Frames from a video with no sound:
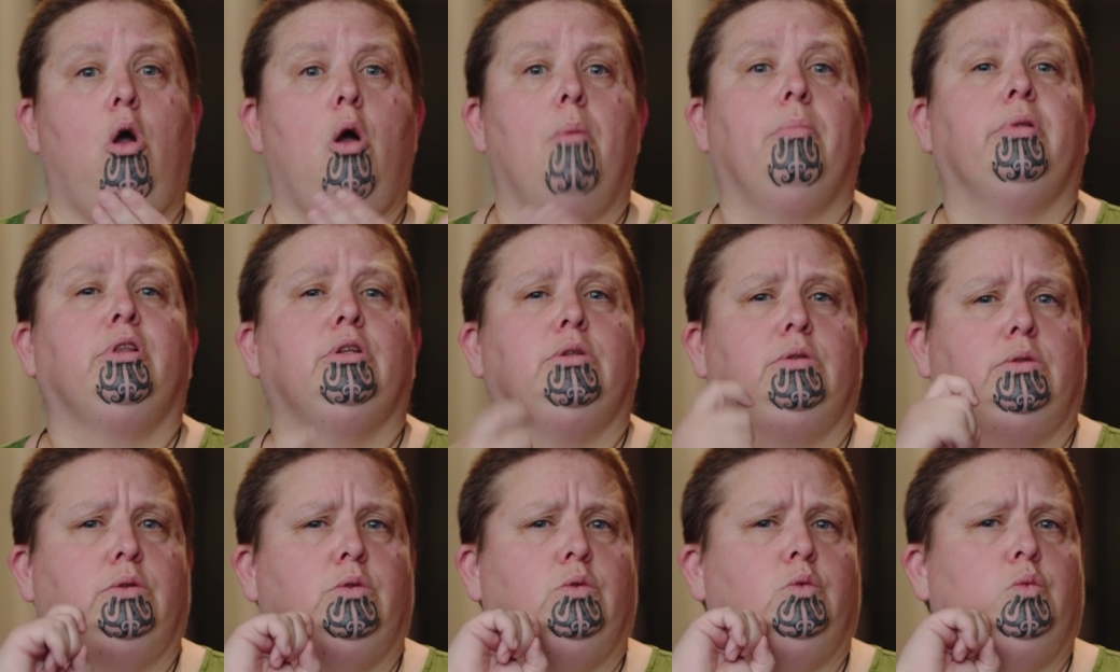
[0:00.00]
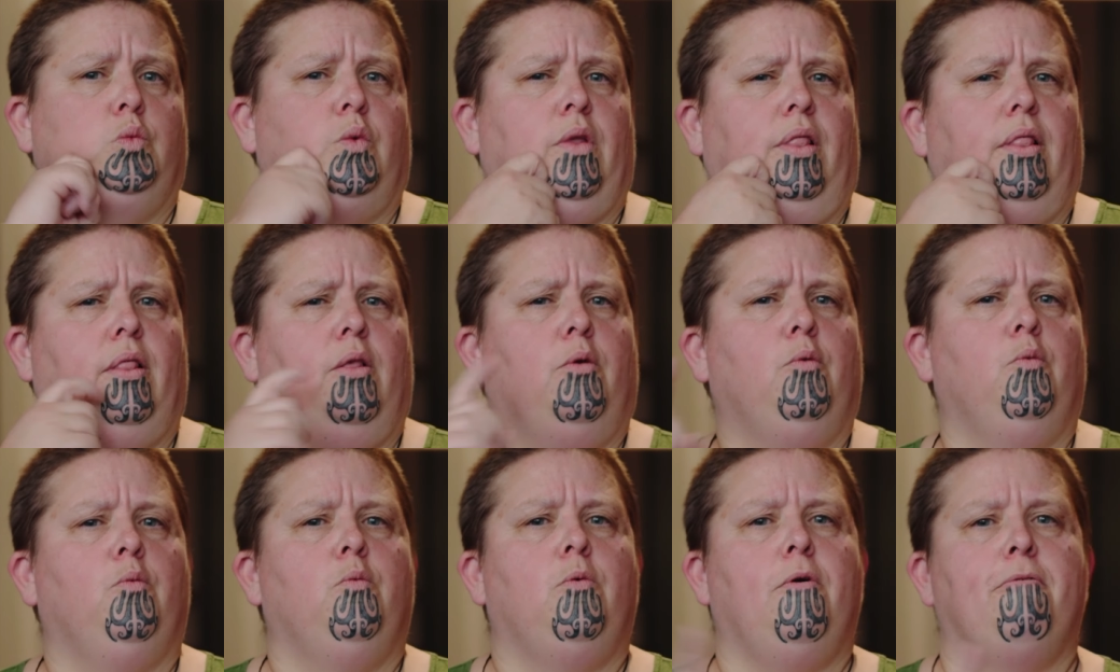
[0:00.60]
be sharing
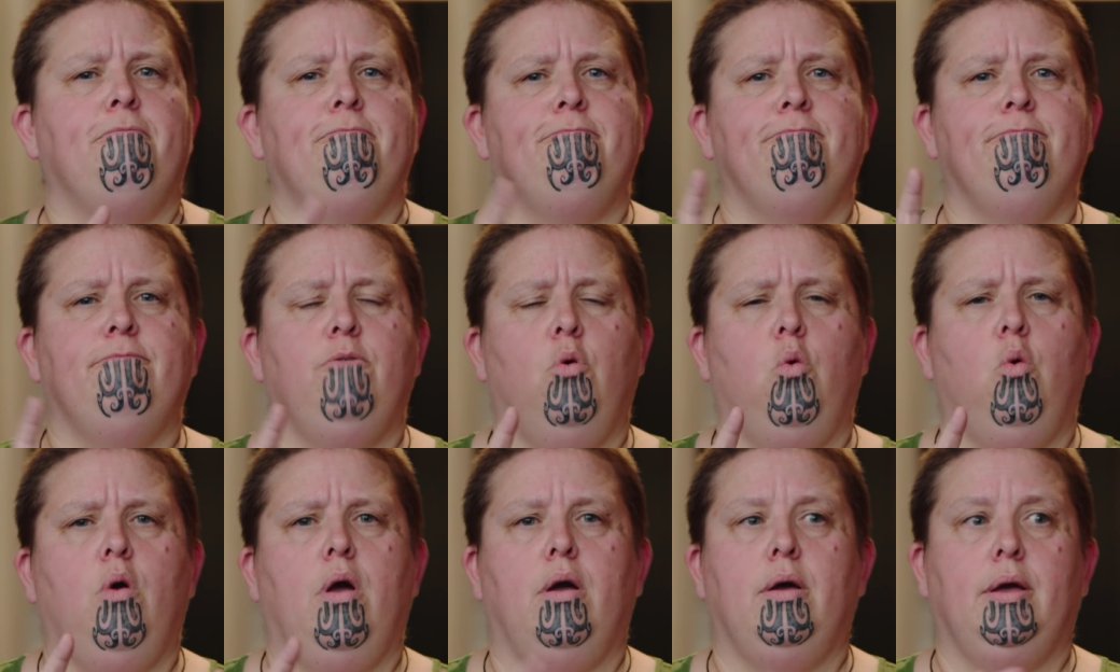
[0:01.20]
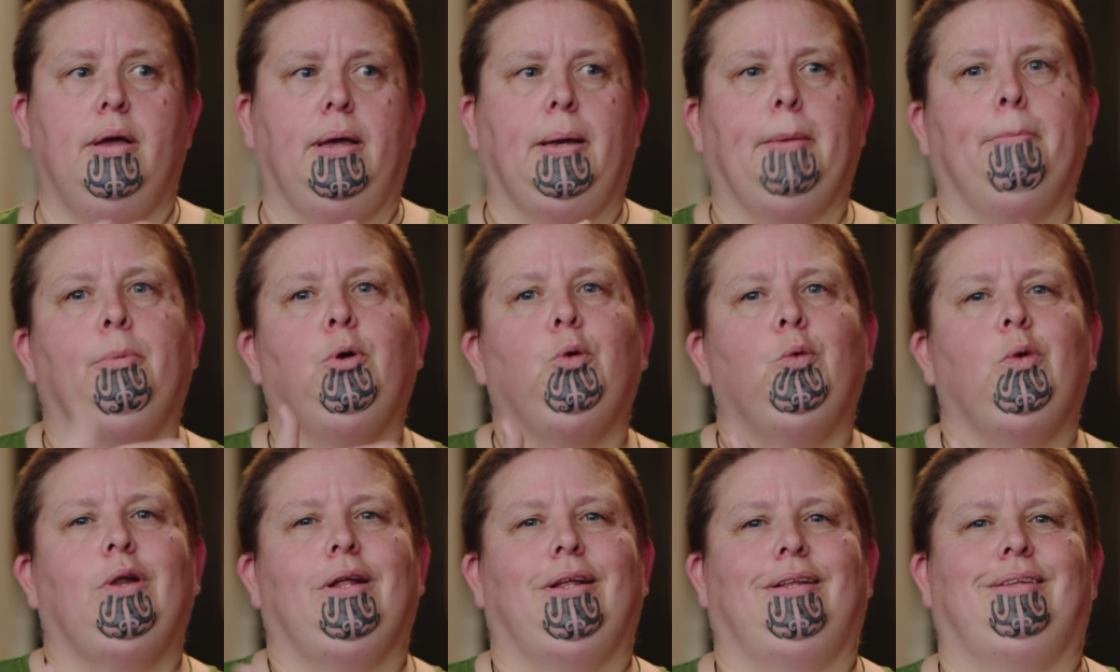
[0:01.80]
opportunities for the community
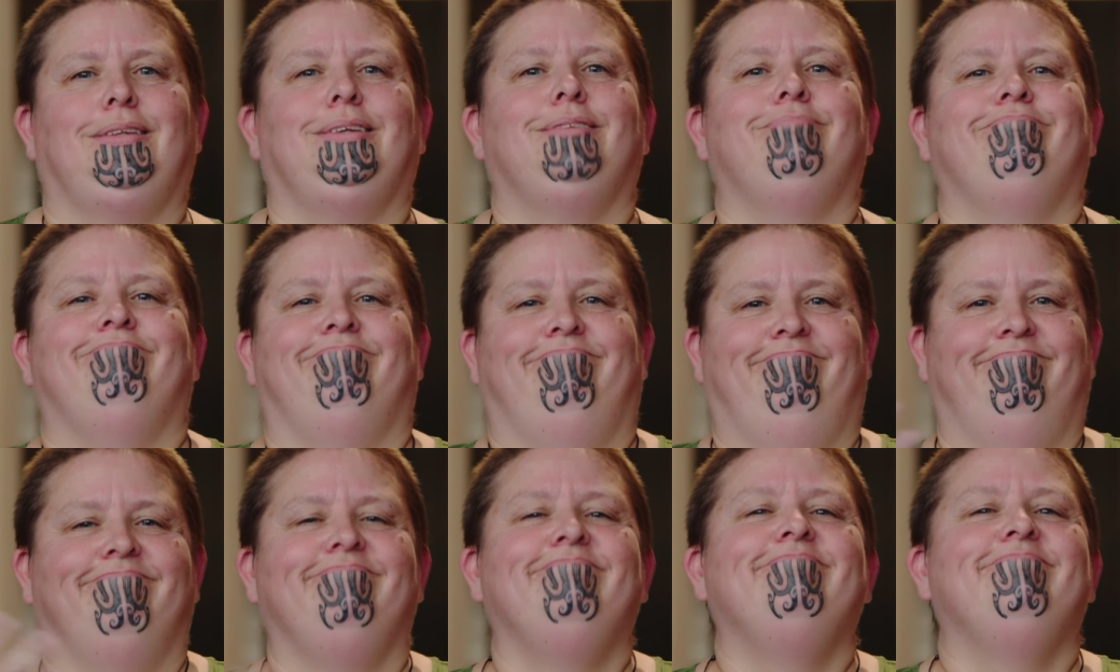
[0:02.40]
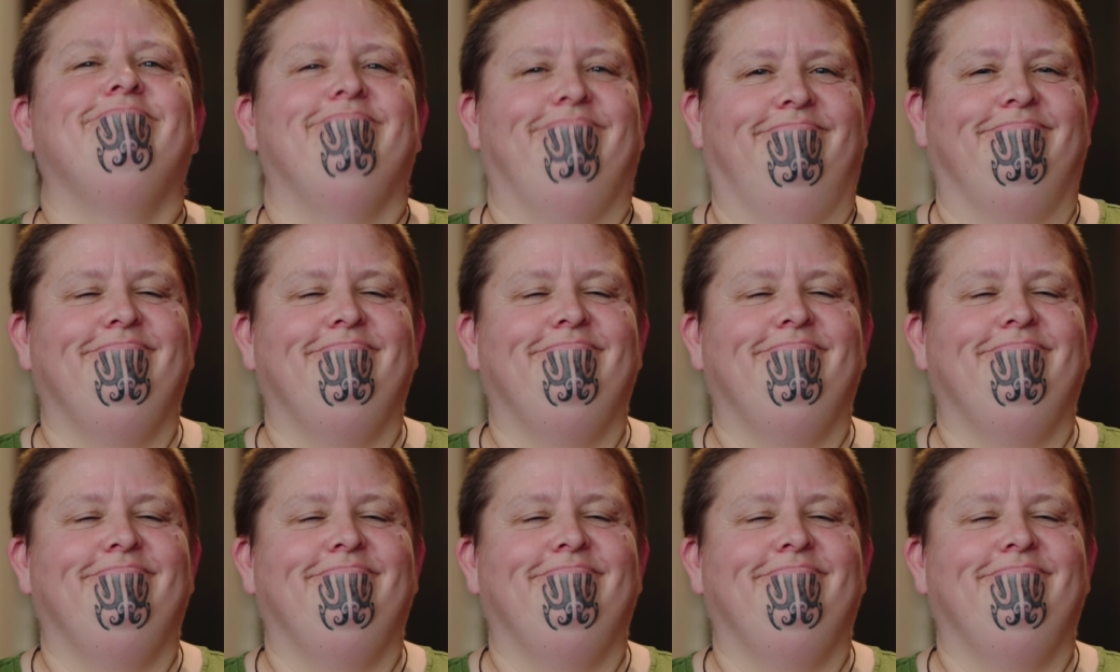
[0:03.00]
to get involved.